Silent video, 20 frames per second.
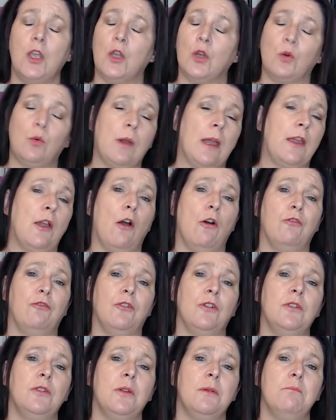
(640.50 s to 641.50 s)
Quite
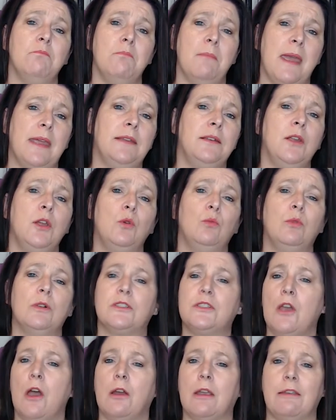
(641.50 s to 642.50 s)
often, men
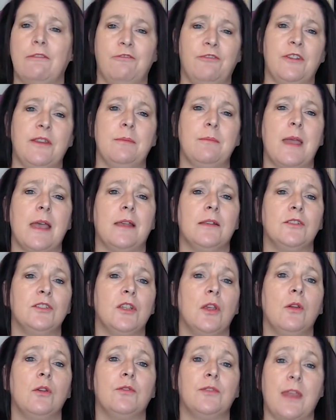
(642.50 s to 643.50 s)
will target
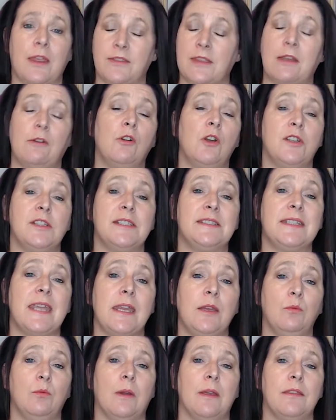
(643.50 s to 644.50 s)
females that they're on a
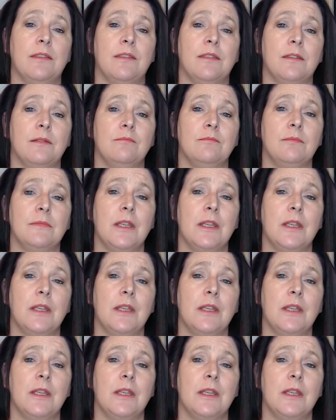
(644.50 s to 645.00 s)
date with.